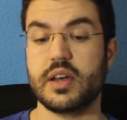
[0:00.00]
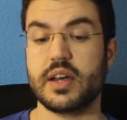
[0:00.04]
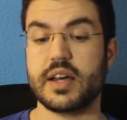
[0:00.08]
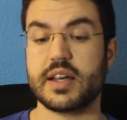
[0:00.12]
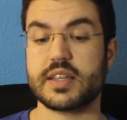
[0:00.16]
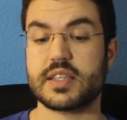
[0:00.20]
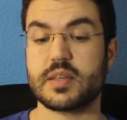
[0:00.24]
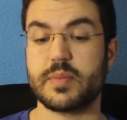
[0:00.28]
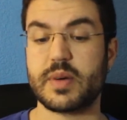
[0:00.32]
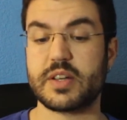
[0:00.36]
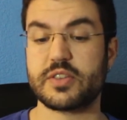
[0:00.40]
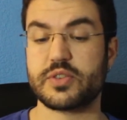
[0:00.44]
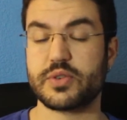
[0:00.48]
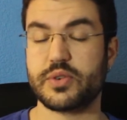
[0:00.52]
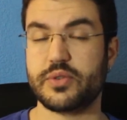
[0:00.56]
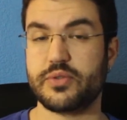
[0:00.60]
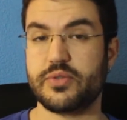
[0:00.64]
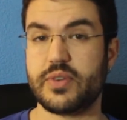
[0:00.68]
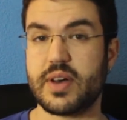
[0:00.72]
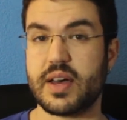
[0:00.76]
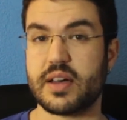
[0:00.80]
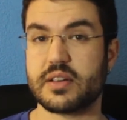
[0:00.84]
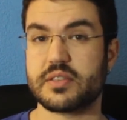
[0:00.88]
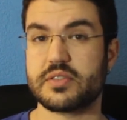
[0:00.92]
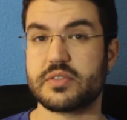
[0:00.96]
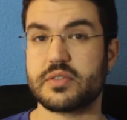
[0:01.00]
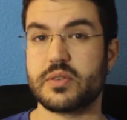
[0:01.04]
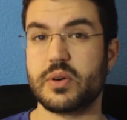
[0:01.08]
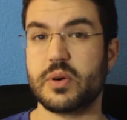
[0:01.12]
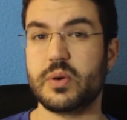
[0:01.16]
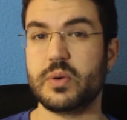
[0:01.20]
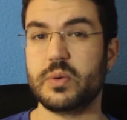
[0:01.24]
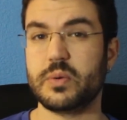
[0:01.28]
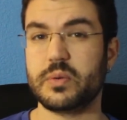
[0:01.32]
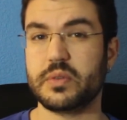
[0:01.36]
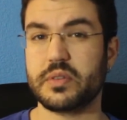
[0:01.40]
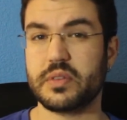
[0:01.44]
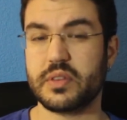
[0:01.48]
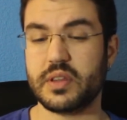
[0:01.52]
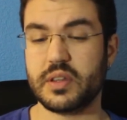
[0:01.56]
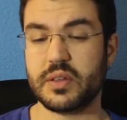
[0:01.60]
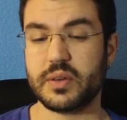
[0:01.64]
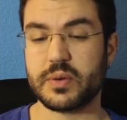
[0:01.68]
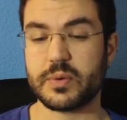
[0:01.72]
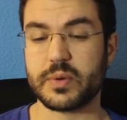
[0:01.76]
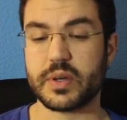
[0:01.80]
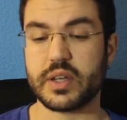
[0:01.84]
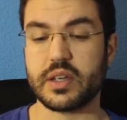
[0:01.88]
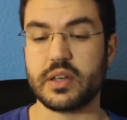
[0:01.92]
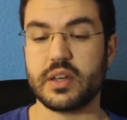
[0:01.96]
As a matter of fact, the whole
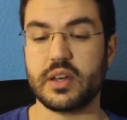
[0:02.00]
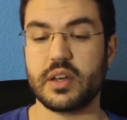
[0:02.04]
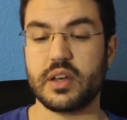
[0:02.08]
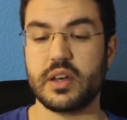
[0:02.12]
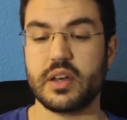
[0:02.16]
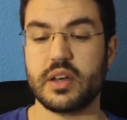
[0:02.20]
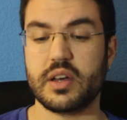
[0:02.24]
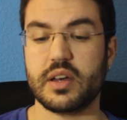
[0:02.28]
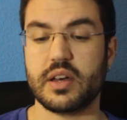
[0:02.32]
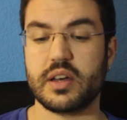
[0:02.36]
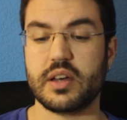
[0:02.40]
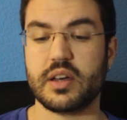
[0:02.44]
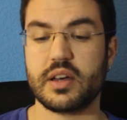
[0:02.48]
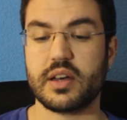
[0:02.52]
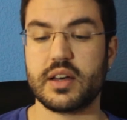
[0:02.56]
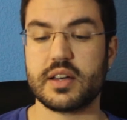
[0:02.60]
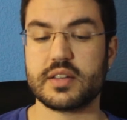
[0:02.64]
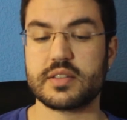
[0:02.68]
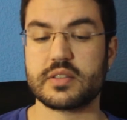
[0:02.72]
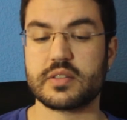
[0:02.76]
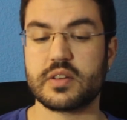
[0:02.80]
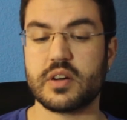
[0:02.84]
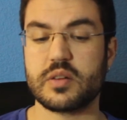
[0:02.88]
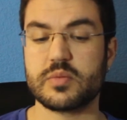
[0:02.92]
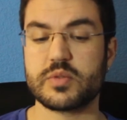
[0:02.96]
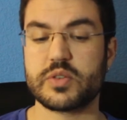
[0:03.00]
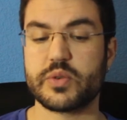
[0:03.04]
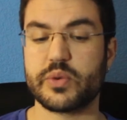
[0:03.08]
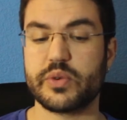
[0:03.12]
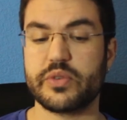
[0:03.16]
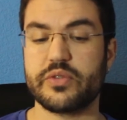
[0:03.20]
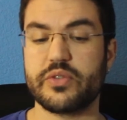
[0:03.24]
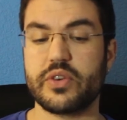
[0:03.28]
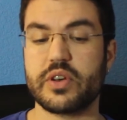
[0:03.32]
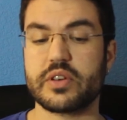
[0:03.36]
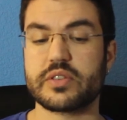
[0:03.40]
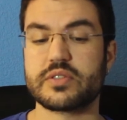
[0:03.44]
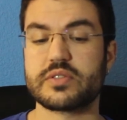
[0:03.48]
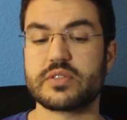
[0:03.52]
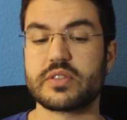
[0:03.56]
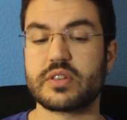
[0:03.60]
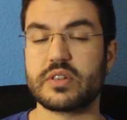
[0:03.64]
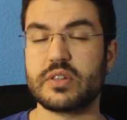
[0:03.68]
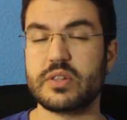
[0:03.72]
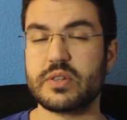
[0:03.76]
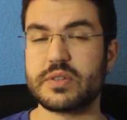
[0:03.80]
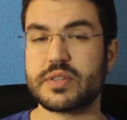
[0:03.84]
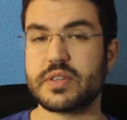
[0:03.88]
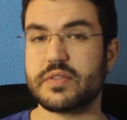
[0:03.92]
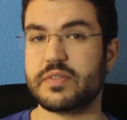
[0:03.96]
theory has come to refer
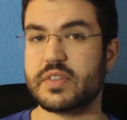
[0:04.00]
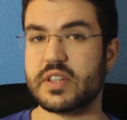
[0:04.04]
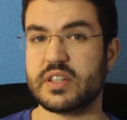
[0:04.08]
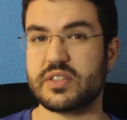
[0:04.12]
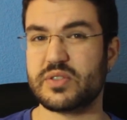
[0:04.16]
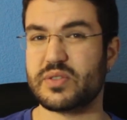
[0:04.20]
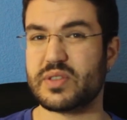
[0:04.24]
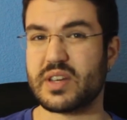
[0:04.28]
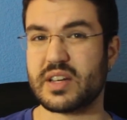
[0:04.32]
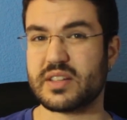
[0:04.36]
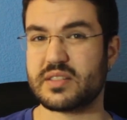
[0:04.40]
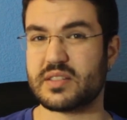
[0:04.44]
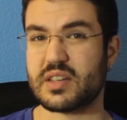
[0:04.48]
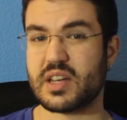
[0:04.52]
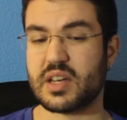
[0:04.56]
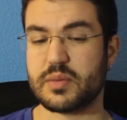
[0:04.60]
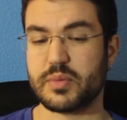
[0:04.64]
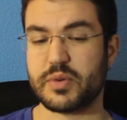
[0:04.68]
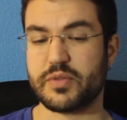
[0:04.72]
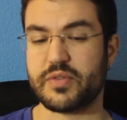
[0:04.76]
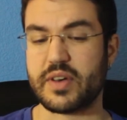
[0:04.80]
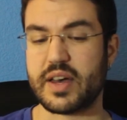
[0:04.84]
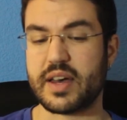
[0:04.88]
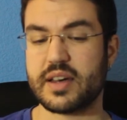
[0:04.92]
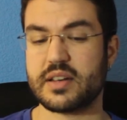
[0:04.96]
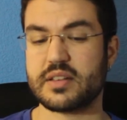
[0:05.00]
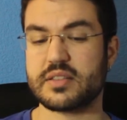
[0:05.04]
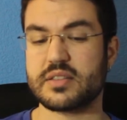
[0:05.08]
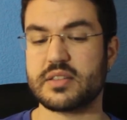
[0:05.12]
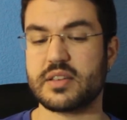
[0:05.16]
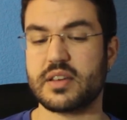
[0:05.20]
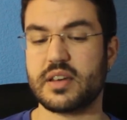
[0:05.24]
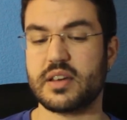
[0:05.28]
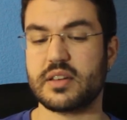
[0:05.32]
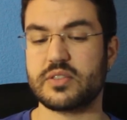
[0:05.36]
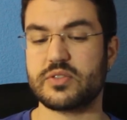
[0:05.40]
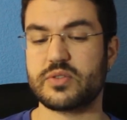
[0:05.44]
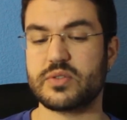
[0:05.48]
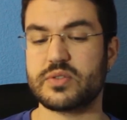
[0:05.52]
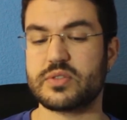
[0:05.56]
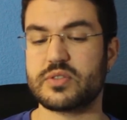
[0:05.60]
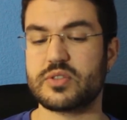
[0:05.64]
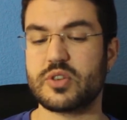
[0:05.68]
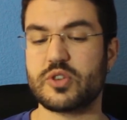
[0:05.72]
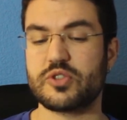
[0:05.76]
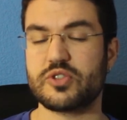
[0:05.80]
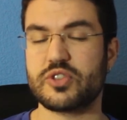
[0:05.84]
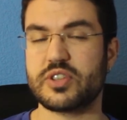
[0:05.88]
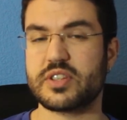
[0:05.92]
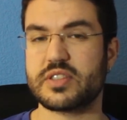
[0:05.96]
exclusively to that type of act, to
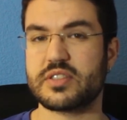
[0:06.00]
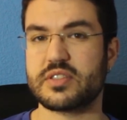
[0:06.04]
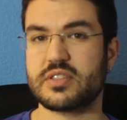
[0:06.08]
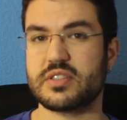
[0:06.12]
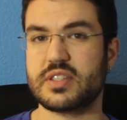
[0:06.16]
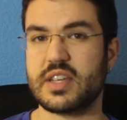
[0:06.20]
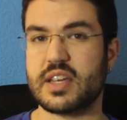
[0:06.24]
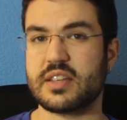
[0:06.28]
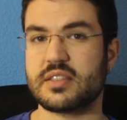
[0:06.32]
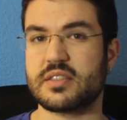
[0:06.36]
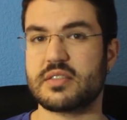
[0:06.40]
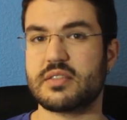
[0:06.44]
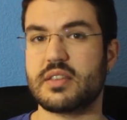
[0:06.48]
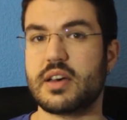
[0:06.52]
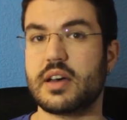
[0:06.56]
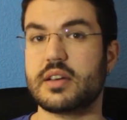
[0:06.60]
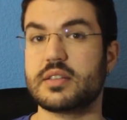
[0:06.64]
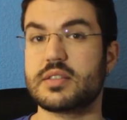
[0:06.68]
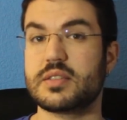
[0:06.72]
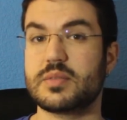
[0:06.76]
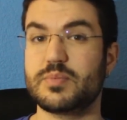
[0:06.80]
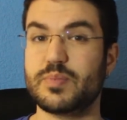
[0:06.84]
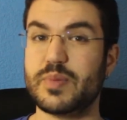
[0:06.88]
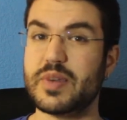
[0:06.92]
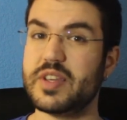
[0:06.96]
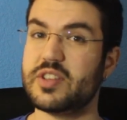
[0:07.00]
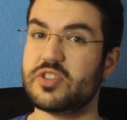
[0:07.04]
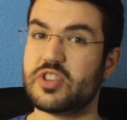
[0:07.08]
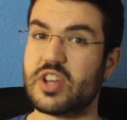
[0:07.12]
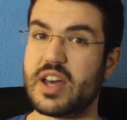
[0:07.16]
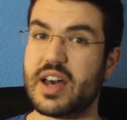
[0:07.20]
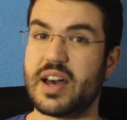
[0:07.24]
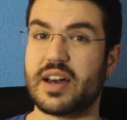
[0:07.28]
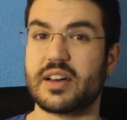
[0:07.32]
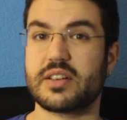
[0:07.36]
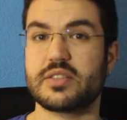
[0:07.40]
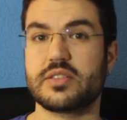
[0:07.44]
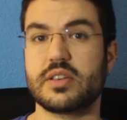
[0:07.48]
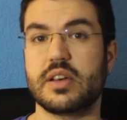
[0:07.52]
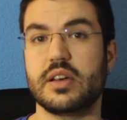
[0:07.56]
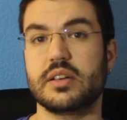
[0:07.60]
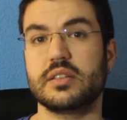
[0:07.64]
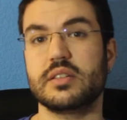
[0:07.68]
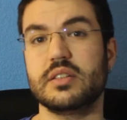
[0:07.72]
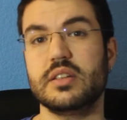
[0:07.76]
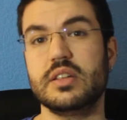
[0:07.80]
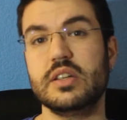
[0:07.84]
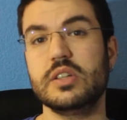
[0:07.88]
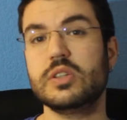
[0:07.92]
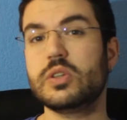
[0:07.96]
such an extent that speech act and
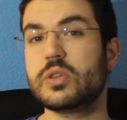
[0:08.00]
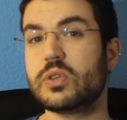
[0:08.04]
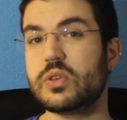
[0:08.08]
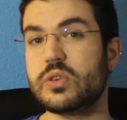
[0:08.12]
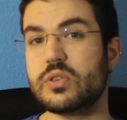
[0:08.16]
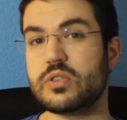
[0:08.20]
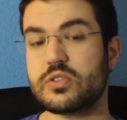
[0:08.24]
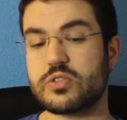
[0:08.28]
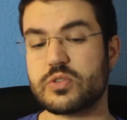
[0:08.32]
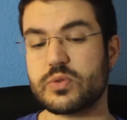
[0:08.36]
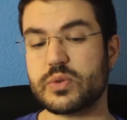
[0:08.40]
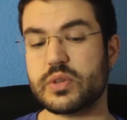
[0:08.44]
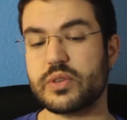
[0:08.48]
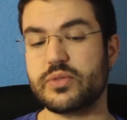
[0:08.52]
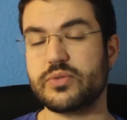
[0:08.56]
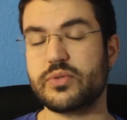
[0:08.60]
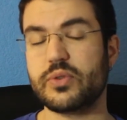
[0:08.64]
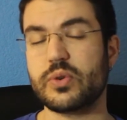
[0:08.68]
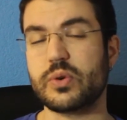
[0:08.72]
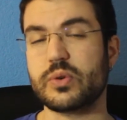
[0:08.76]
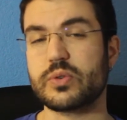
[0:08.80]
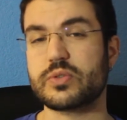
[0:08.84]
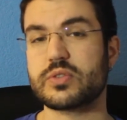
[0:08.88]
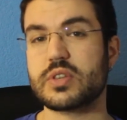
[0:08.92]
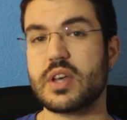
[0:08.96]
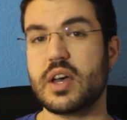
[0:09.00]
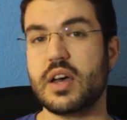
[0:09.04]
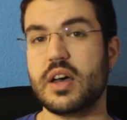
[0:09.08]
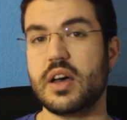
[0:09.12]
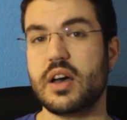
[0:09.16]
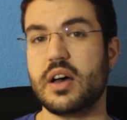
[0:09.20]
illocutionary force